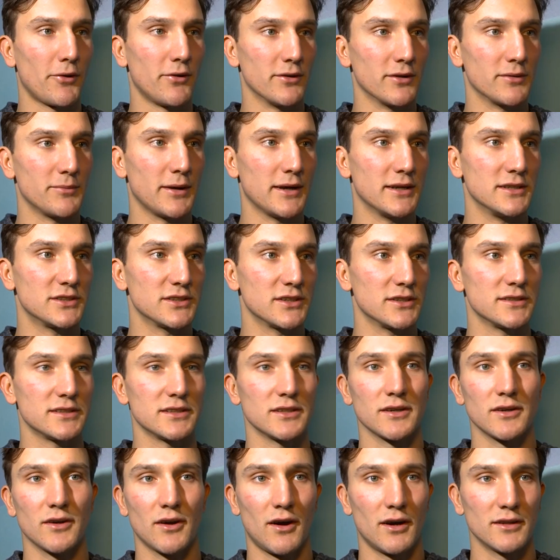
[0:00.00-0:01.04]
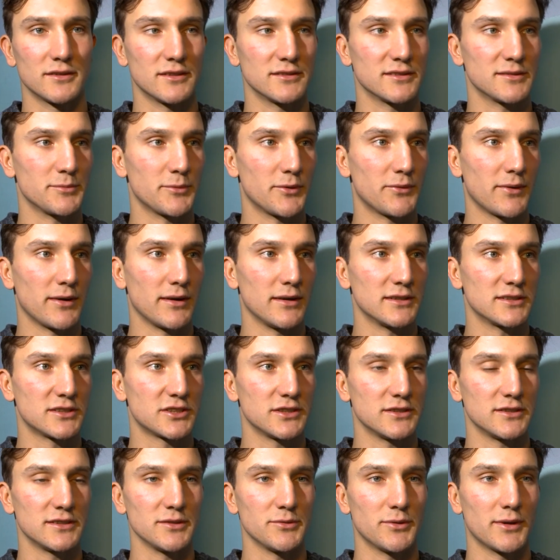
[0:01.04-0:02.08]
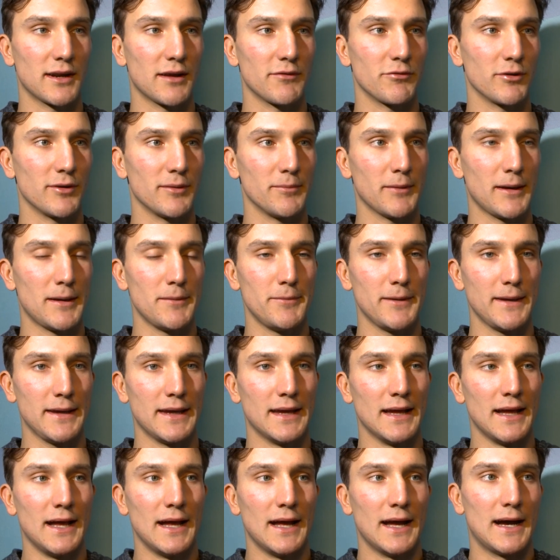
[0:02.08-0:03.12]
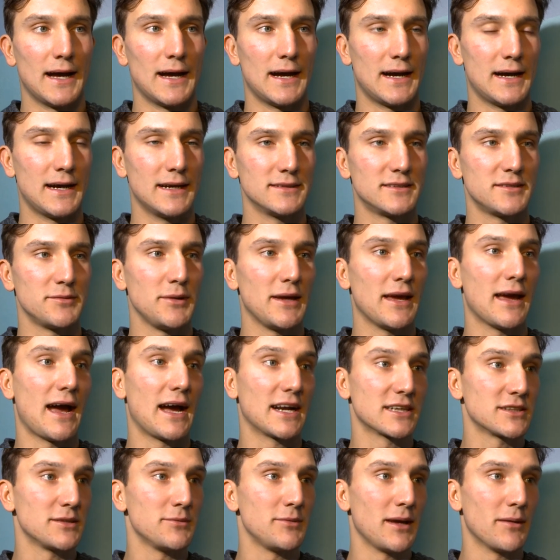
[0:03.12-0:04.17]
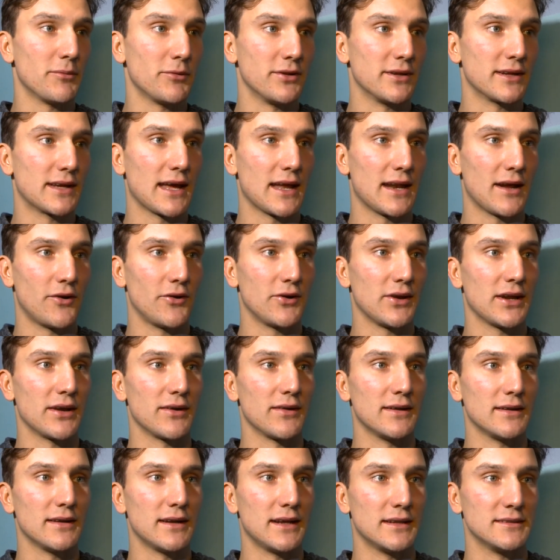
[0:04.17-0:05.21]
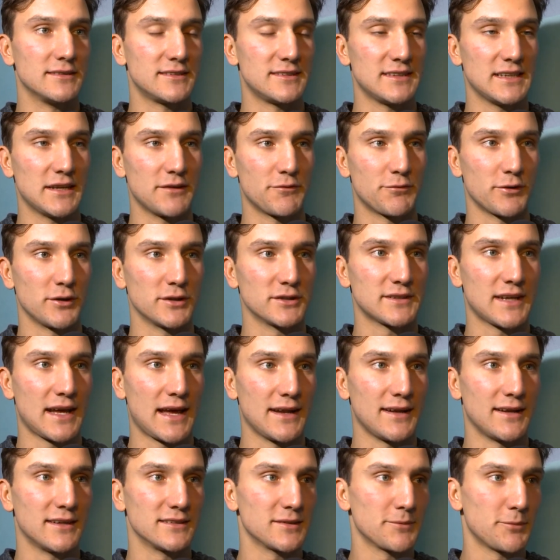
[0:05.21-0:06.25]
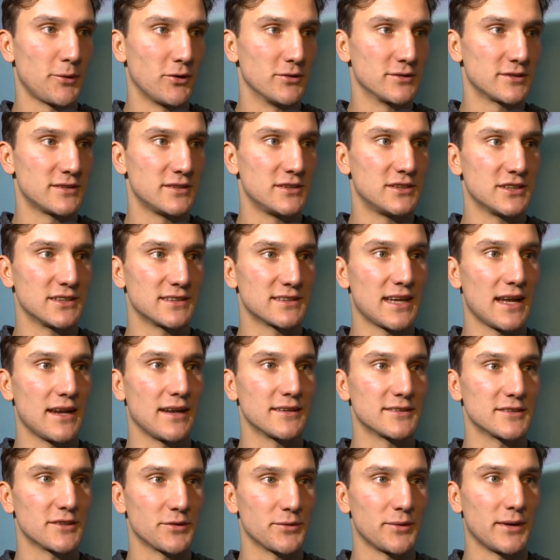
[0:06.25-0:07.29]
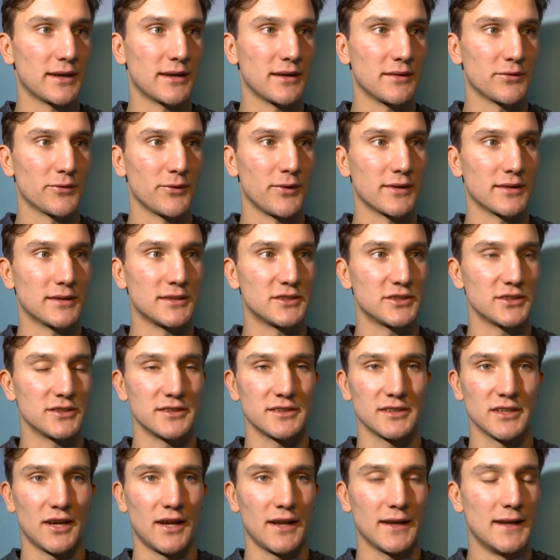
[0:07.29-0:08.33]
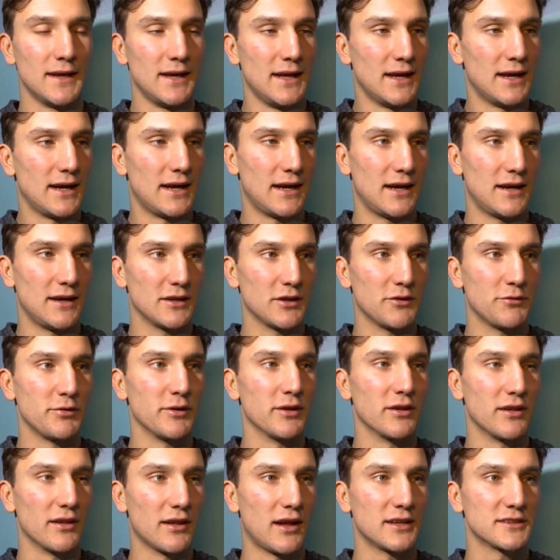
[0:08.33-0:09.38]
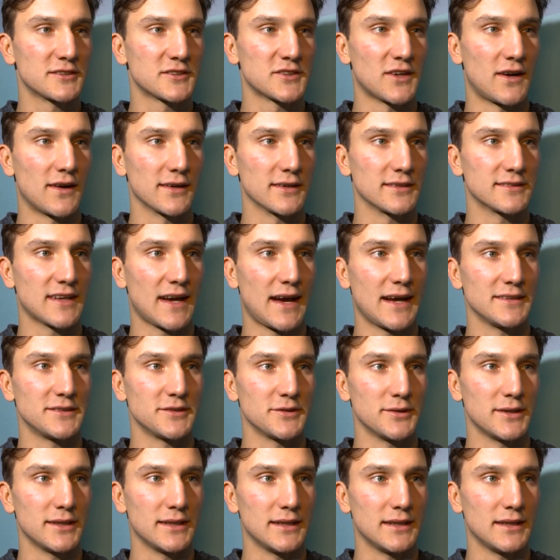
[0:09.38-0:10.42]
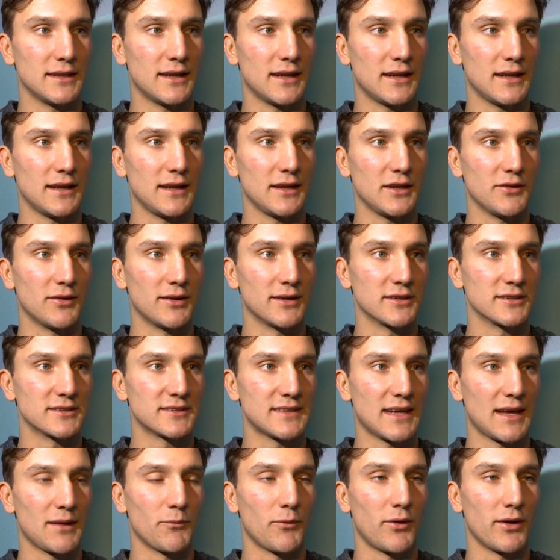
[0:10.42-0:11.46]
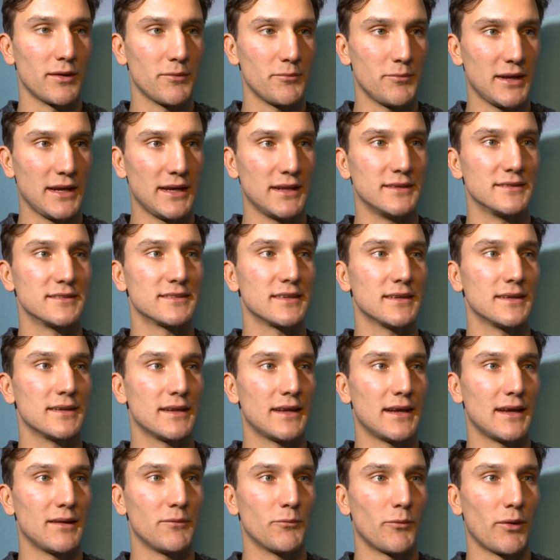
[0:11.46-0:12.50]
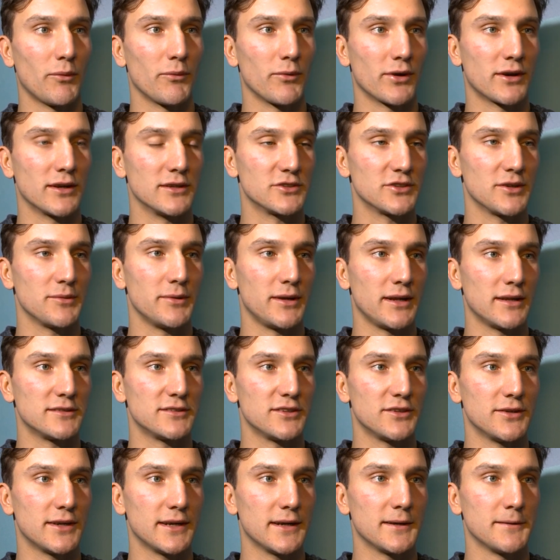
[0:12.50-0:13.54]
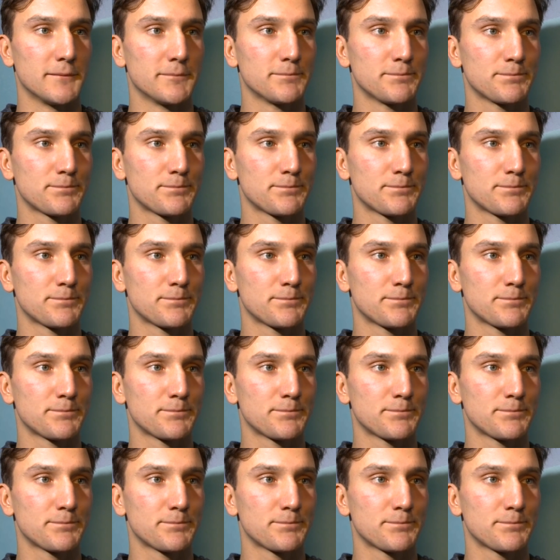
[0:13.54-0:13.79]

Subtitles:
polar bear jersey or autism awareness jersey, whatever it may be, to be able to get out here and see it firsthand, as opposed to just getting to the rink and throwing the jersey on, you feel a lot stronger tie to it, and you understand what it means and what we're contributing to here.